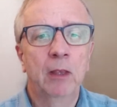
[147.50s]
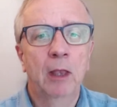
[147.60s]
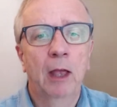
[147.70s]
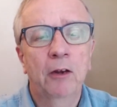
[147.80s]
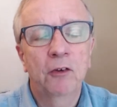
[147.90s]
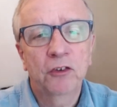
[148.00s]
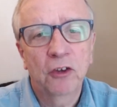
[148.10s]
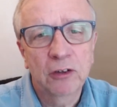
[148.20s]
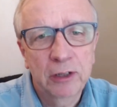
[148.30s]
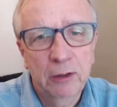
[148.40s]
And
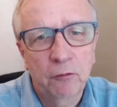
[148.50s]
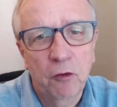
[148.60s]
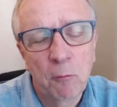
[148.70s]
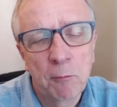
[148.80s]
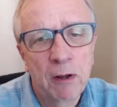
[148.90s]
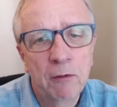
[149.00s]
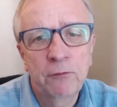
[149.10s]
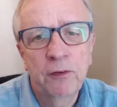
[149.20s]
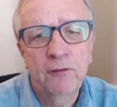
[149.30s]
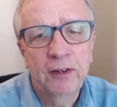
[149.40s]
certainly from about the
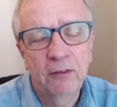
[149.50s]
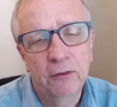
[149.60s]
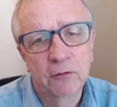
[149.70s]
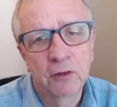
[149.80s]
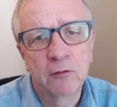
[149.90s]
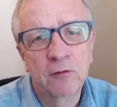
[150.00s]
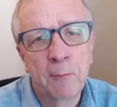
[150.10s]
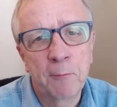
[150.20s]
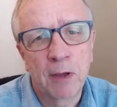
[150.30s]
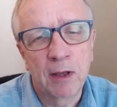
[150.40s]
15th of
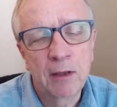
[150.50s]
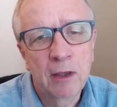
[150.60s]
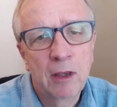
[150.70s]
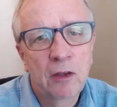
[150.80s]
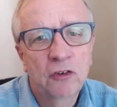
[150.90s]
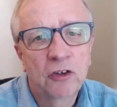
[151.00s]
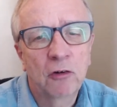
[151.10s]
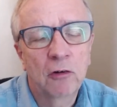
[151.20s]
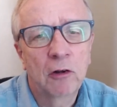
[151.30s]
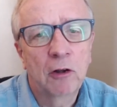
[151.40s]
November
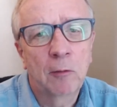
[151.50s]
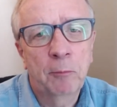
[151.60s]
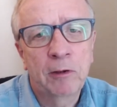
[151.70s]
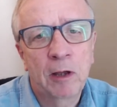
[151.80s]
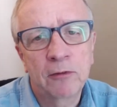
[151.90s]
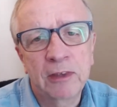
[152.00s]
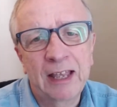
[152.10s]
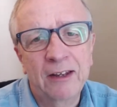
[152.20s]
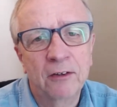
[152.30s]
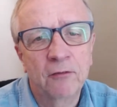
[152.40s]
till about the
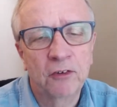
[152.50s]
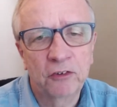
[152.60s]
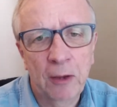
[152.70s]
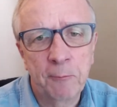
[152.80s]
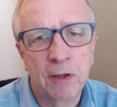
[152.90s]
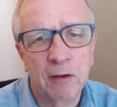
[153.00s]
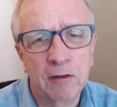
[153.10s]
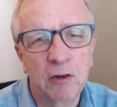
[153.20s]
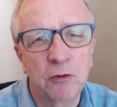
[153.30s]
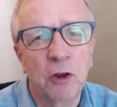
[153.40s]
end of December,
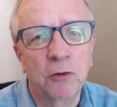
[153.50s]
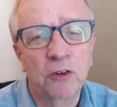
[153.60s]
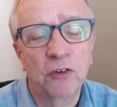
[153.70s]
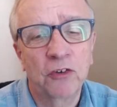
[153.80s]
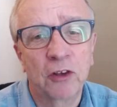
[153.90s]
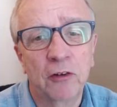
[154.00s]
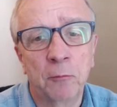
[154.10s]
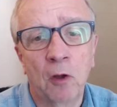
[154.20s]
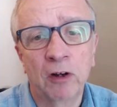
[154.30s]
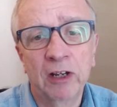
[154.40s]
you notice that the
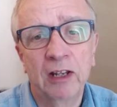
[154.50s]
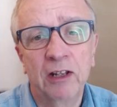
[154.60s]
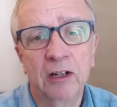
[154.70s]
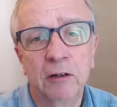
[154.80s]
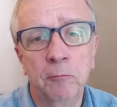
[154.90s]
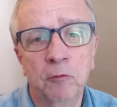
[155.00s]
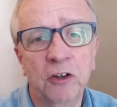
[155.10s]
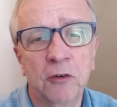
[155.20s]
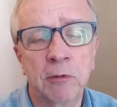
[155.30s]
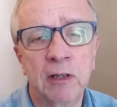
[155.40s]
market
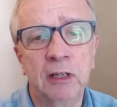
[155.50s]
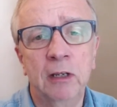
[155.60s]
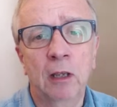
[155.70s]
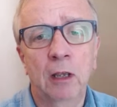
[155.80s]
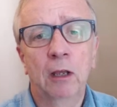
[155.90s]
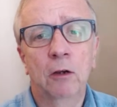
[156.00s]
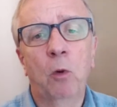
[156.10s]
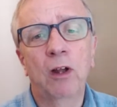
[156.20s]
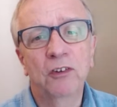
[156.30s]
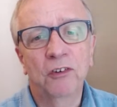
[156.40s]
considerably
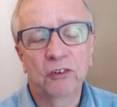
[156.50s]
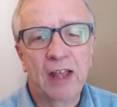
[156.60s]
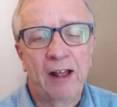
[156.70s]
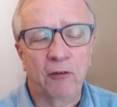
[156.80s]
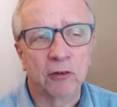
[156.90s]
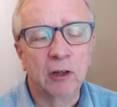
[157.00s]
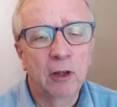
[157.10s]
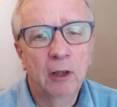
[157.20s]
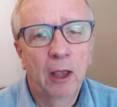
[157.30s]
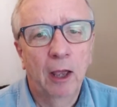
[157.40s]
quietens down.
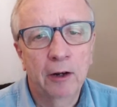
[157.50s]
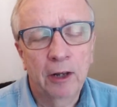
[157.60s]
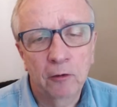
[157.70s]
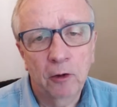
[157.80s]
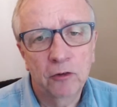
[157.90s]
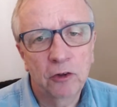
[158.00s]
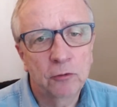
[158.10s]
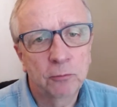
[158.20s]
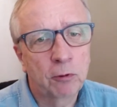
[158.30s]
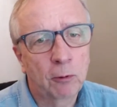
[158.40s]
Now, do
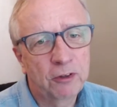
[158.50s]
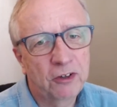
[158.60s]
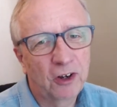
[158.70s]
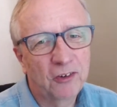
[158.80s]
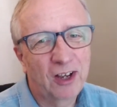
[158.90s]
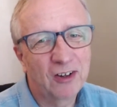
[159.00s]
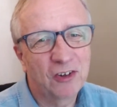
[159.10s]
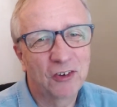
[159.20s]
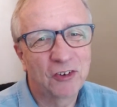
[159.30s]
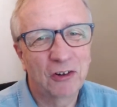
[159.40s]
property
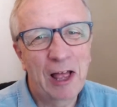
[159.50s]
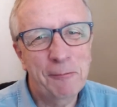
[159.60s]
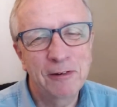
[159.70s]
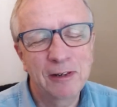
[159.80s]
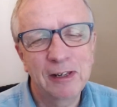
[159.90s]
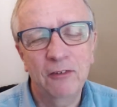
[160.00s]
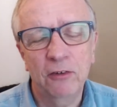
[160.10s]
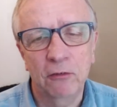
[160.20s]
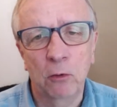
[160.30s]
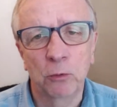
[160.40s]
transactions still happen? Yes,
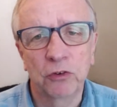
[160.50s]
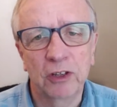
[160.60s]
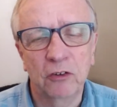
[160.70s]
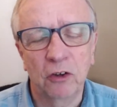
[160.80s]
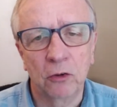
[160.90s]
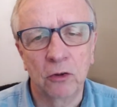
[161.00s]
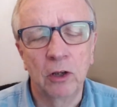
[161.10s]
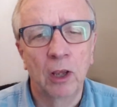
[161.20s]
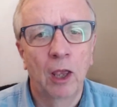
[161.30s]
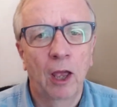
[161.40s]
of course they do.
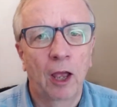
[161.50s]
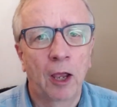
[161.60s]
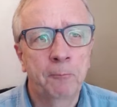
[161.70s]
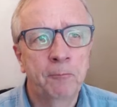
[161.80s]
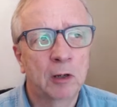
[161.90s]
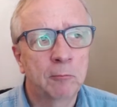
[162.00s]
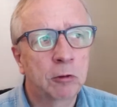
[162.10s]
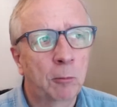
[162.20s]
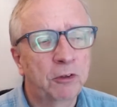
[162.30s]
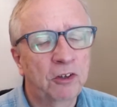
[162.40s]
But
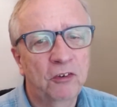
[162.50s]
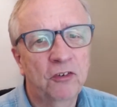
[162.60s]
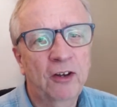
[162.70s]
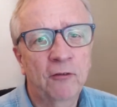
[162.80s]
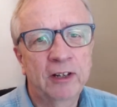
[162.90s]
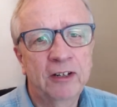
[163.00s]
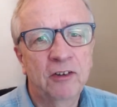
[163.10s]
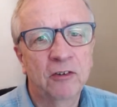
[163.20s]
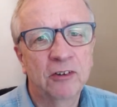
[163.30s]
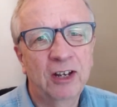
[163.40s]
properties generally
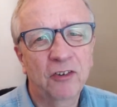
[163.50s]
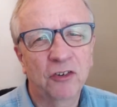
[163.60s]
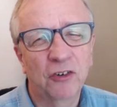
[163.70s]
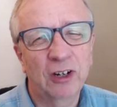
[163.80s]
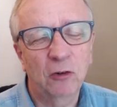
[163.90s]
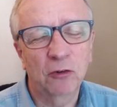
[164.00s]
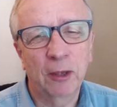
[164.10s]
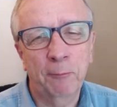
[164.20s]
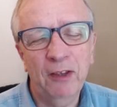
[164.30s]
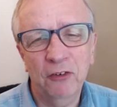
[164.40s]
don't necessarily look their
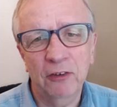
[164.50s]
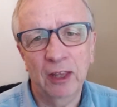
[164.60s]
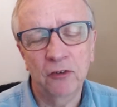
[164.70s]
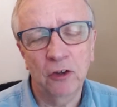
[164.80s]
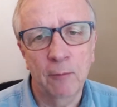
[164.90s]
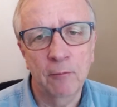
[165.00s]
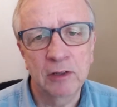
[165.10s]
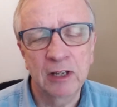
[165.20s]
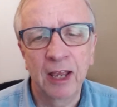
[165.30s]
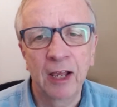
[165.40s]
best at that time of
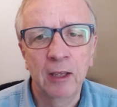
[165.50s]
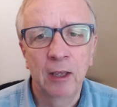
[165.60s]
year.